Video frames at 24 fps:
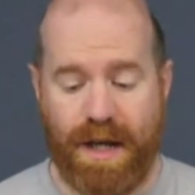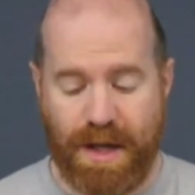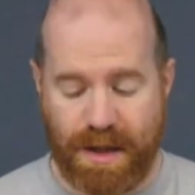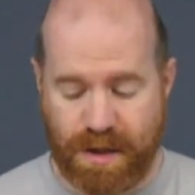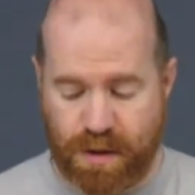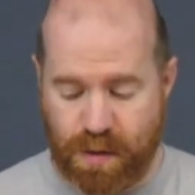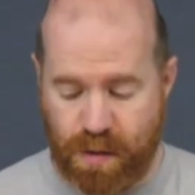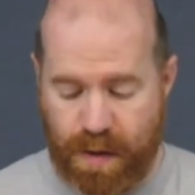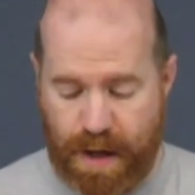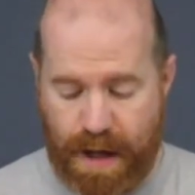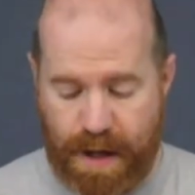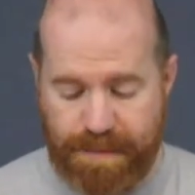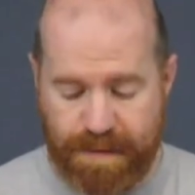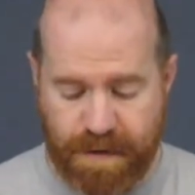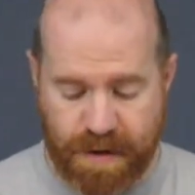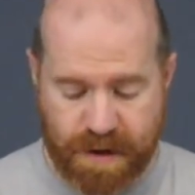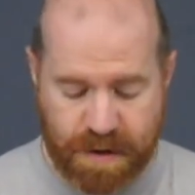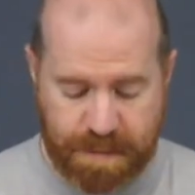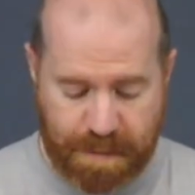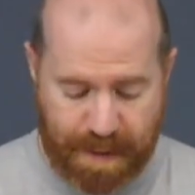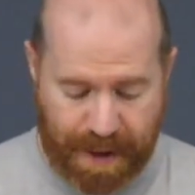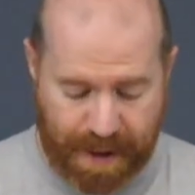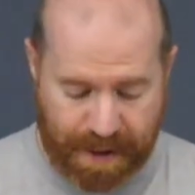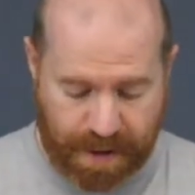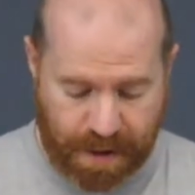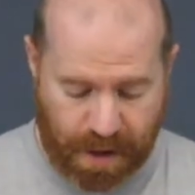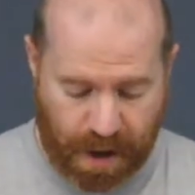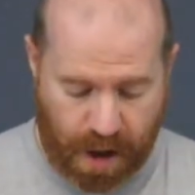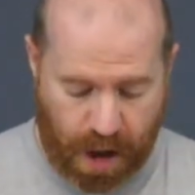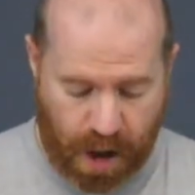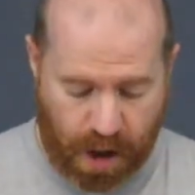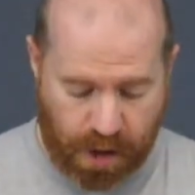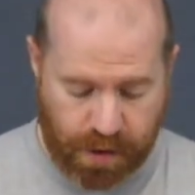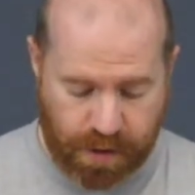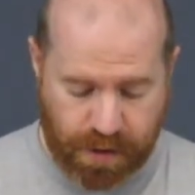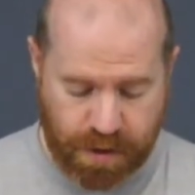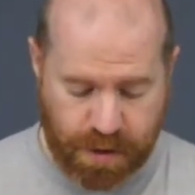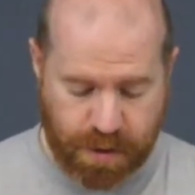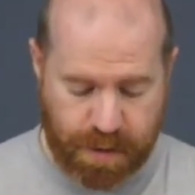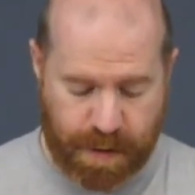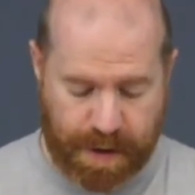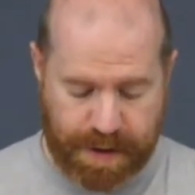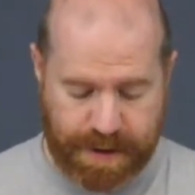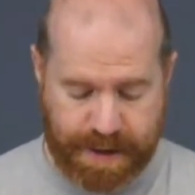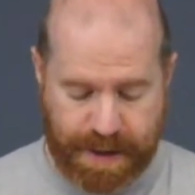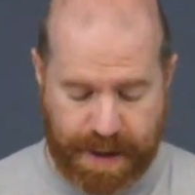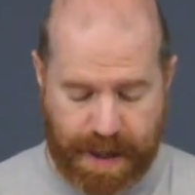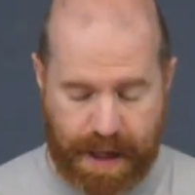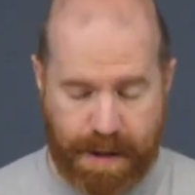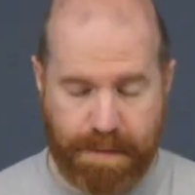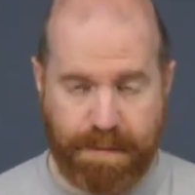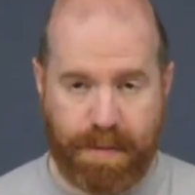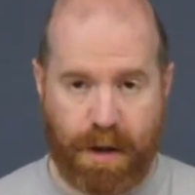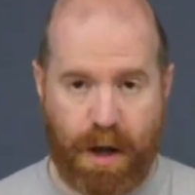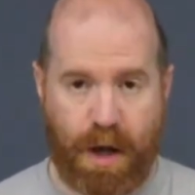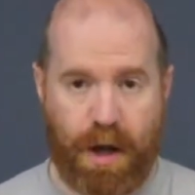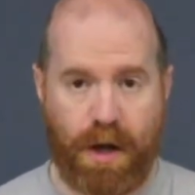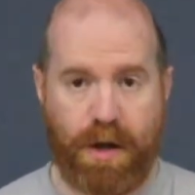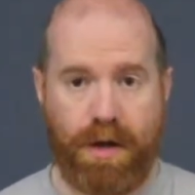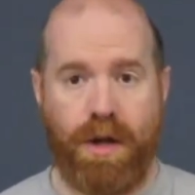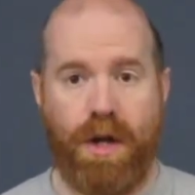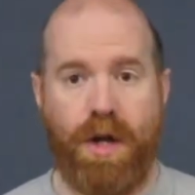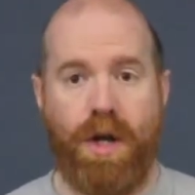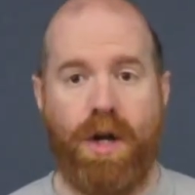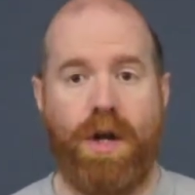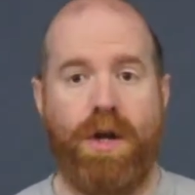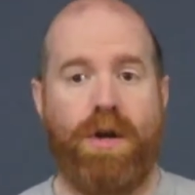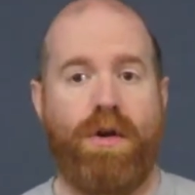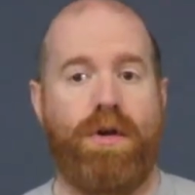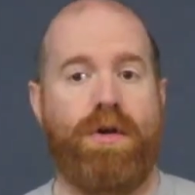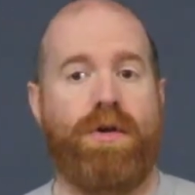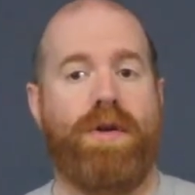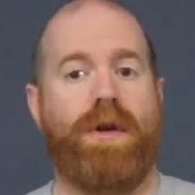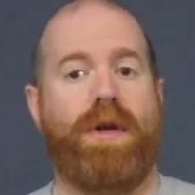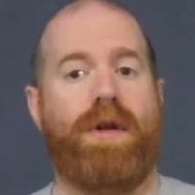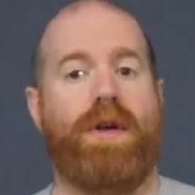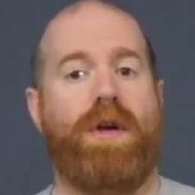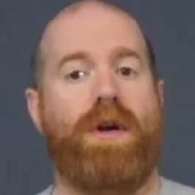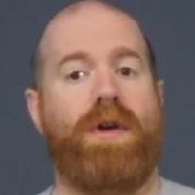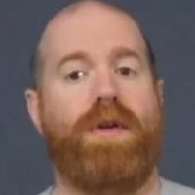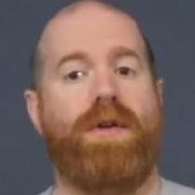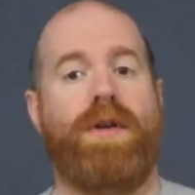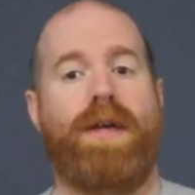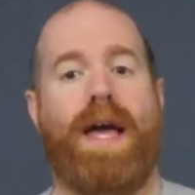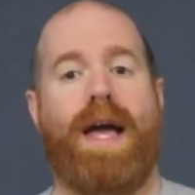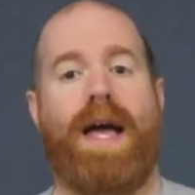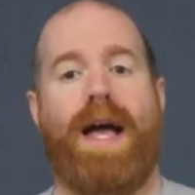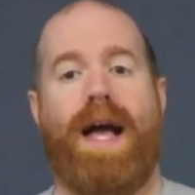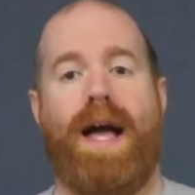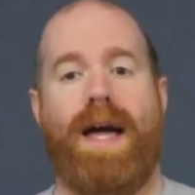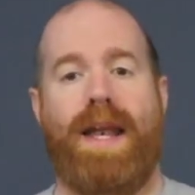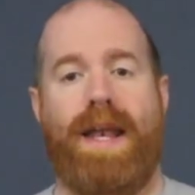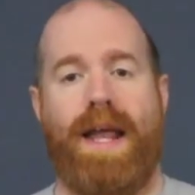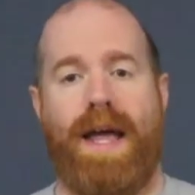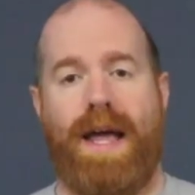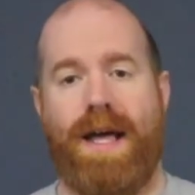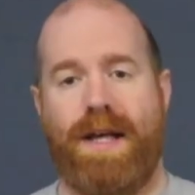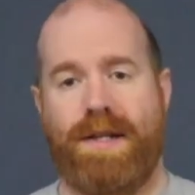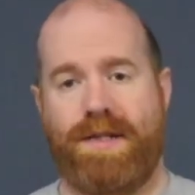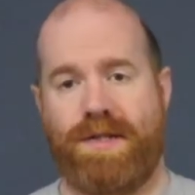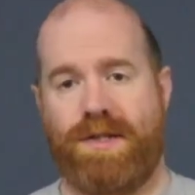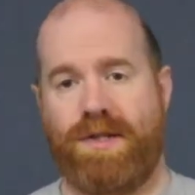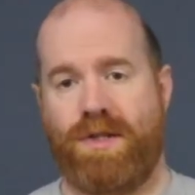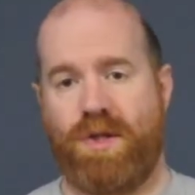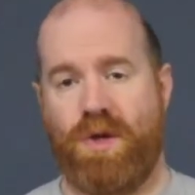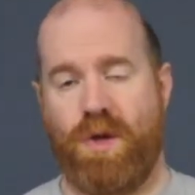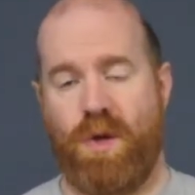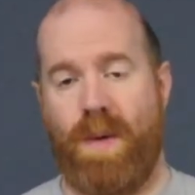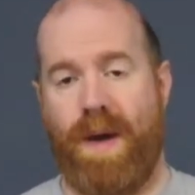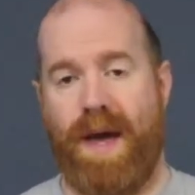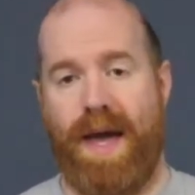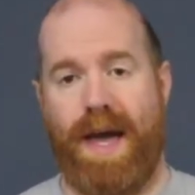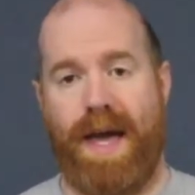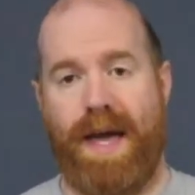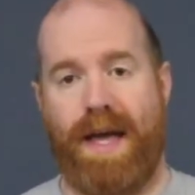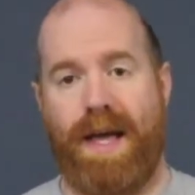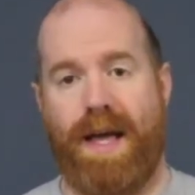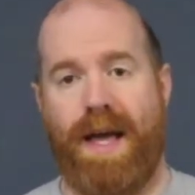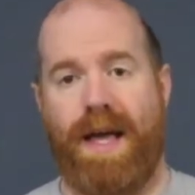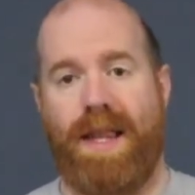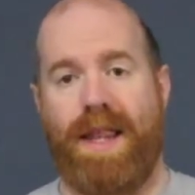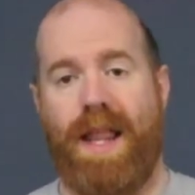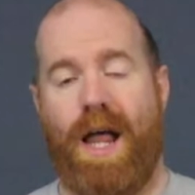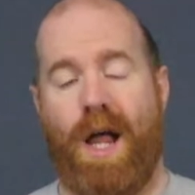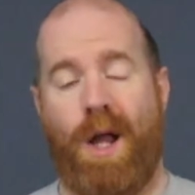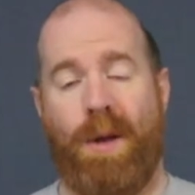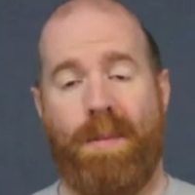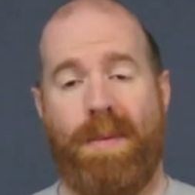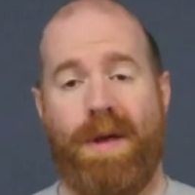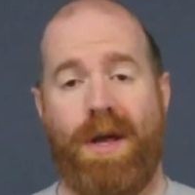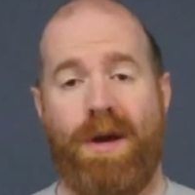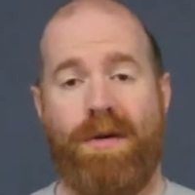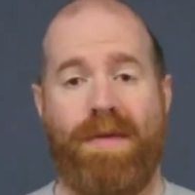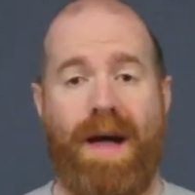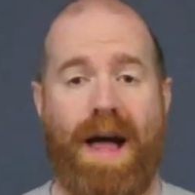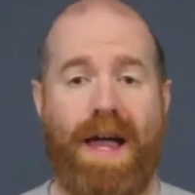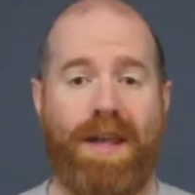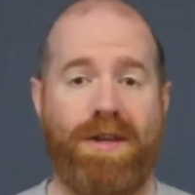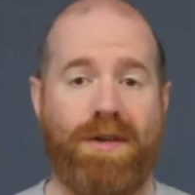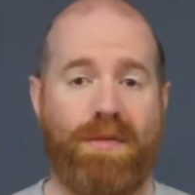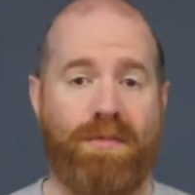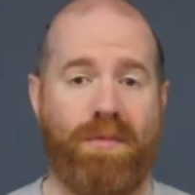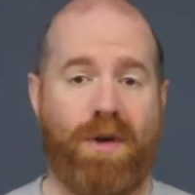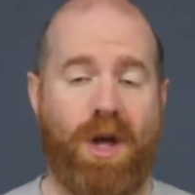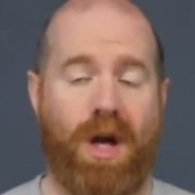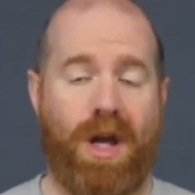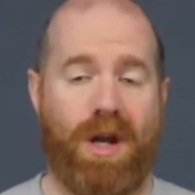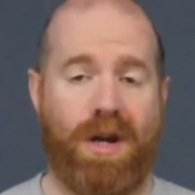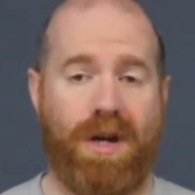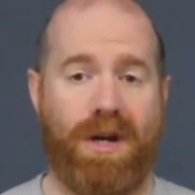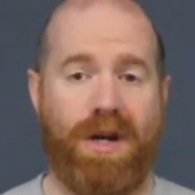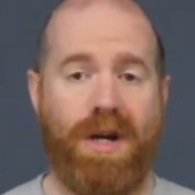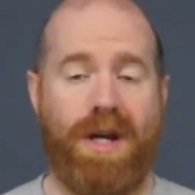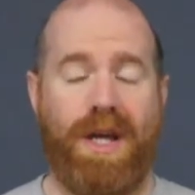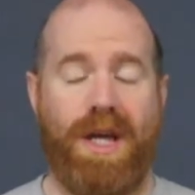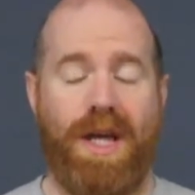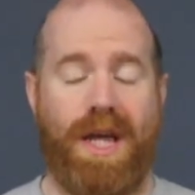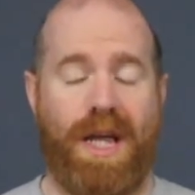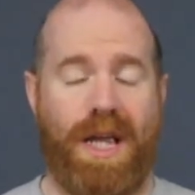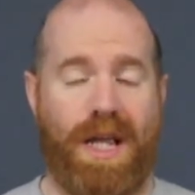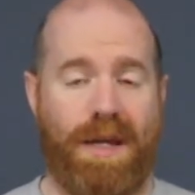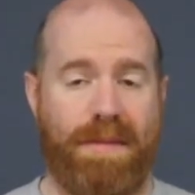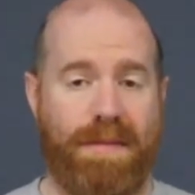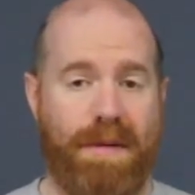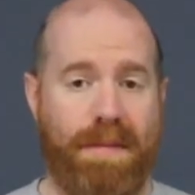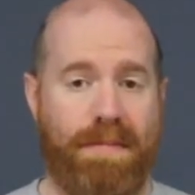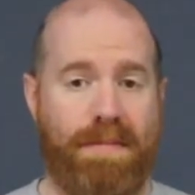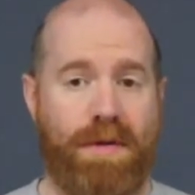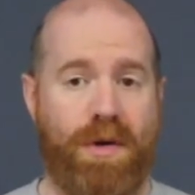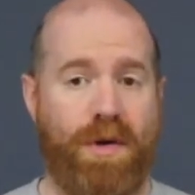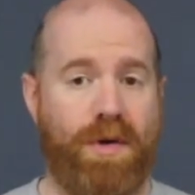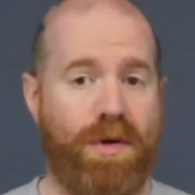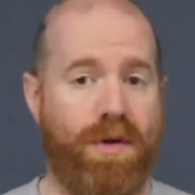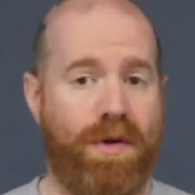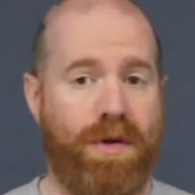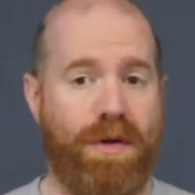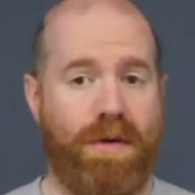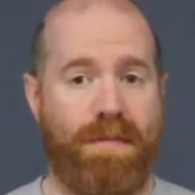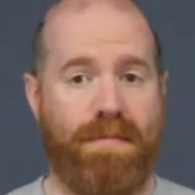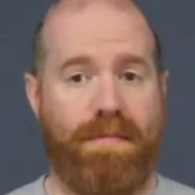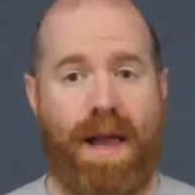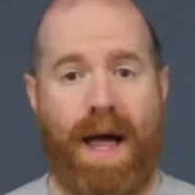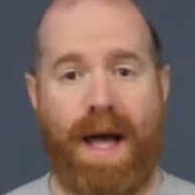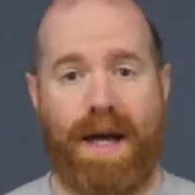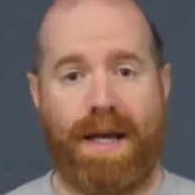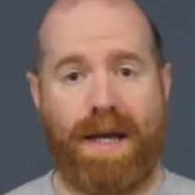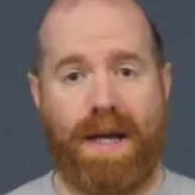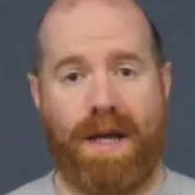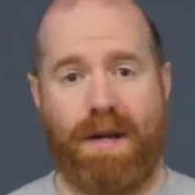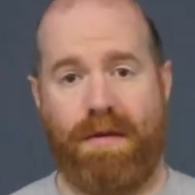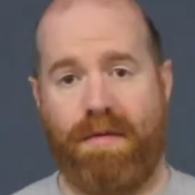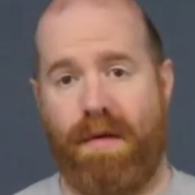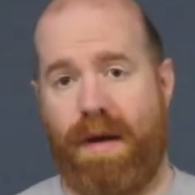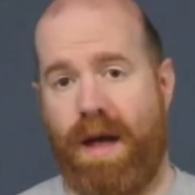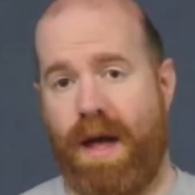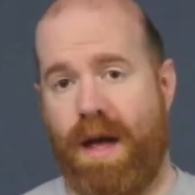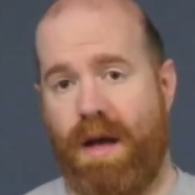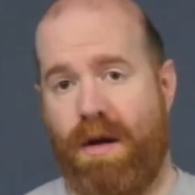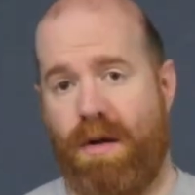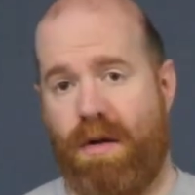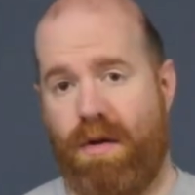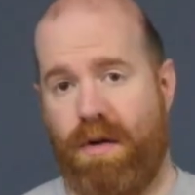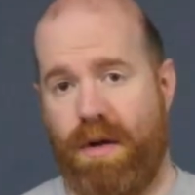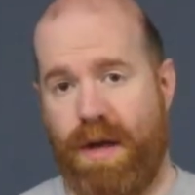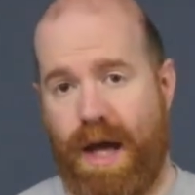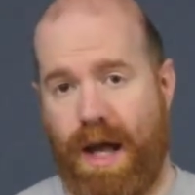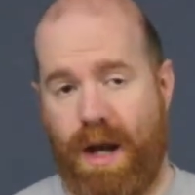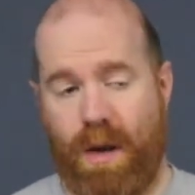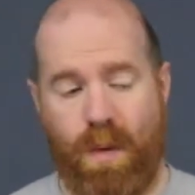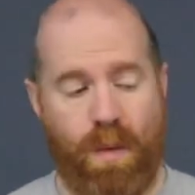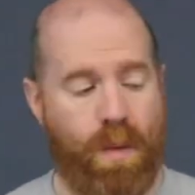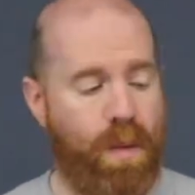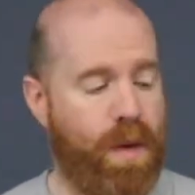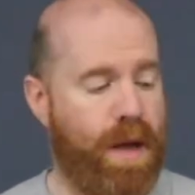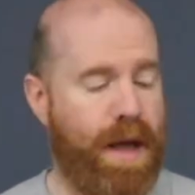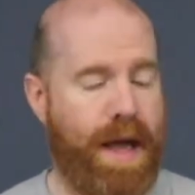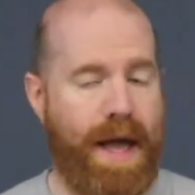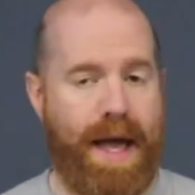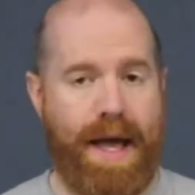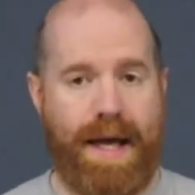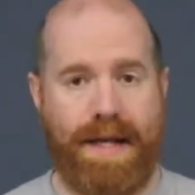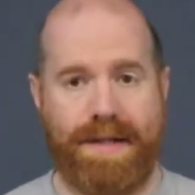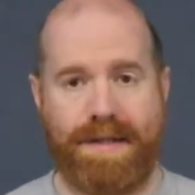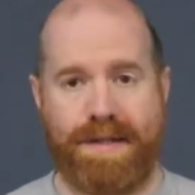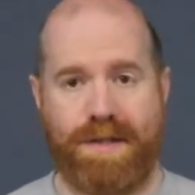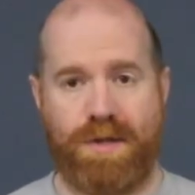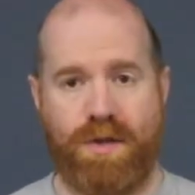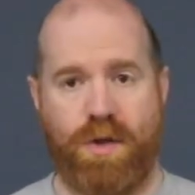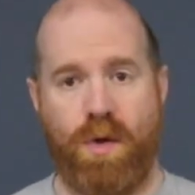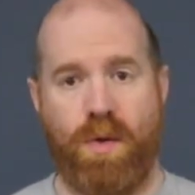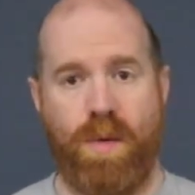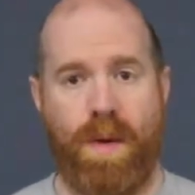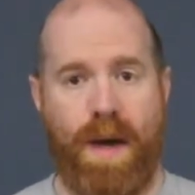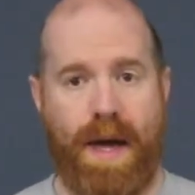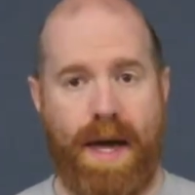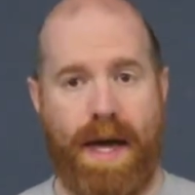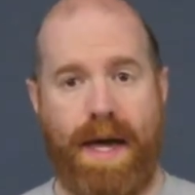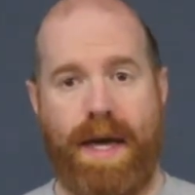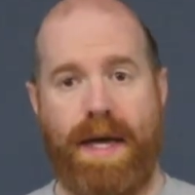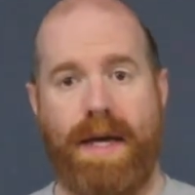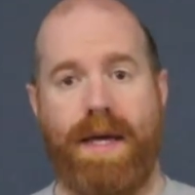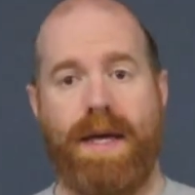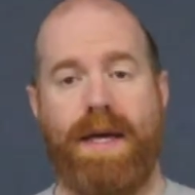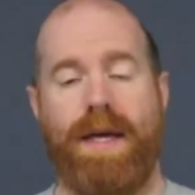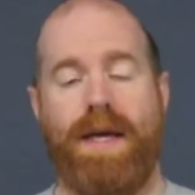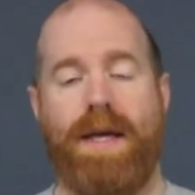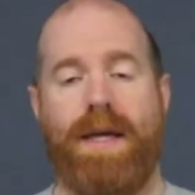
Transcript: So if you spend £129, you're going to get an S2A. That'll be a random colour. It'll be blue, black, grey or yellow. S2A.